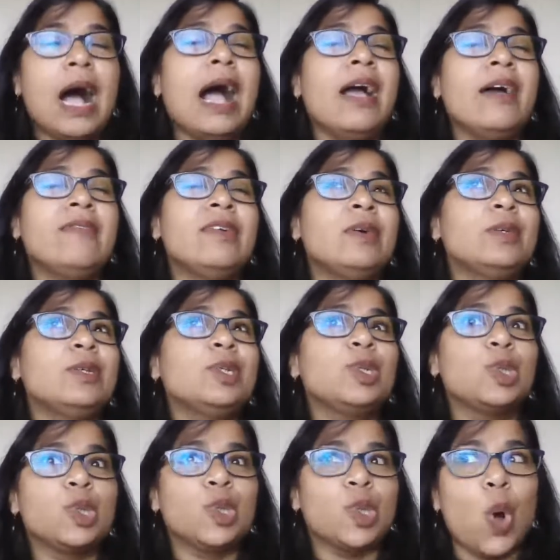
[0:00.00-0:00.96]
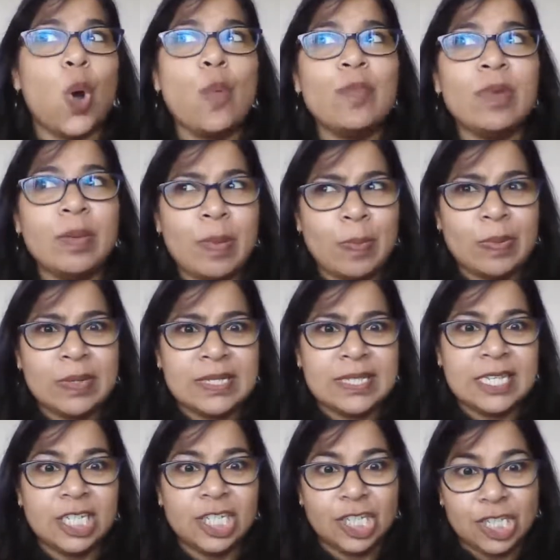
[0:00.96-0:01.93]
I've heard so many people
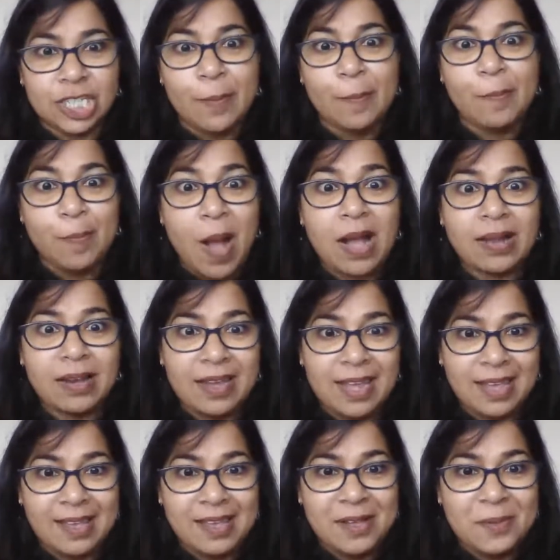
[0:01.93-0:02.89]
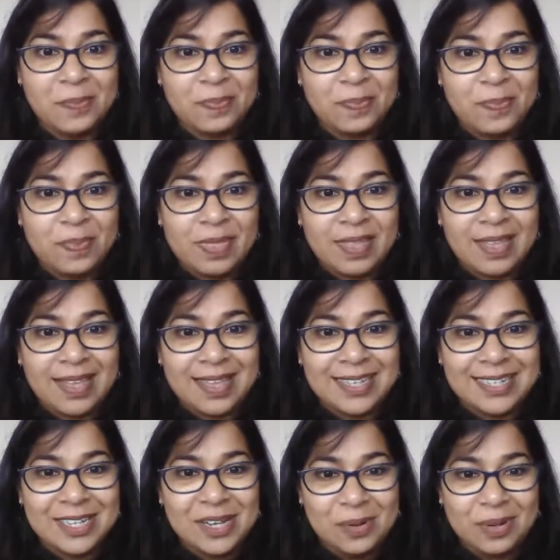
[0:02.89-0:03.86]
say champagne,
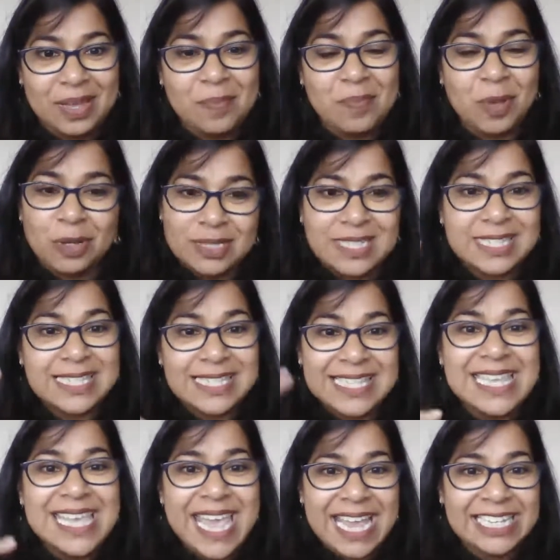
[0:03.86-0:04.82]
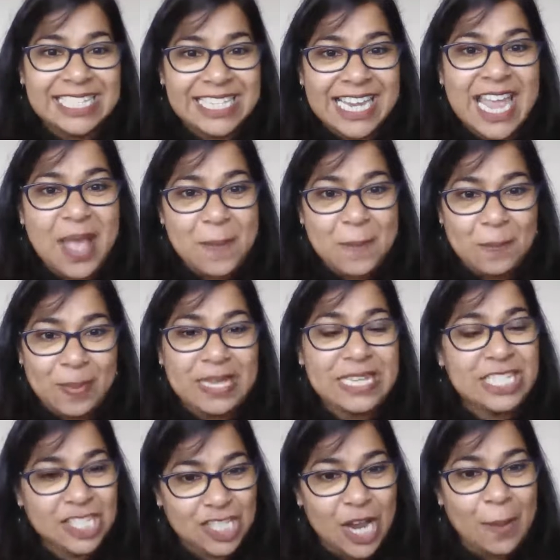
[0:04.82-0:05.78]
okay, because it's
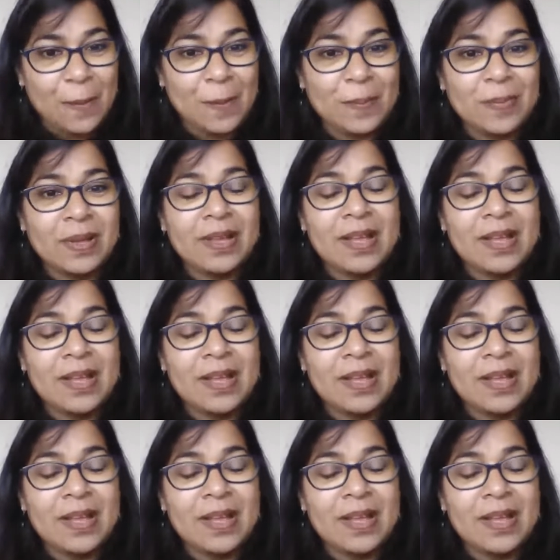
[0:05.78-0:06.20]
CHAMP, champ,